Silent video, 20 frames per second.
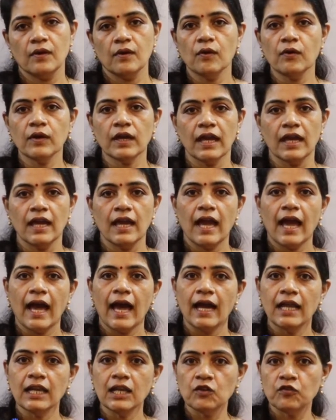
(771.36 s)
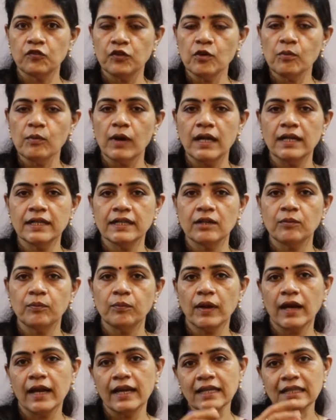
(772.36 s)
Okay, and if you
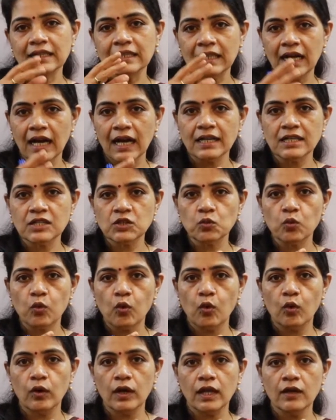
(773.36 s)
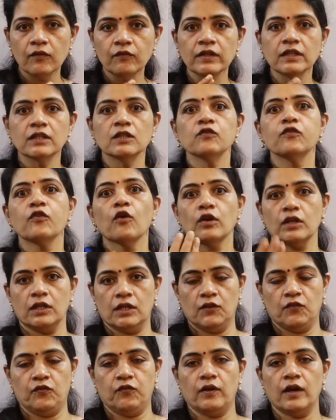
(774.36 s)
multiply that volume with
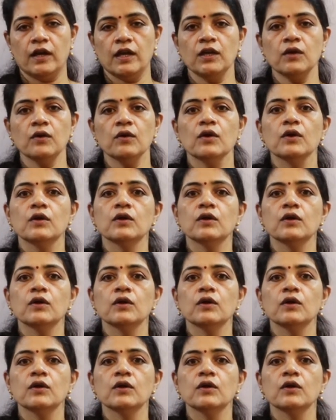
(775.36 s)
45,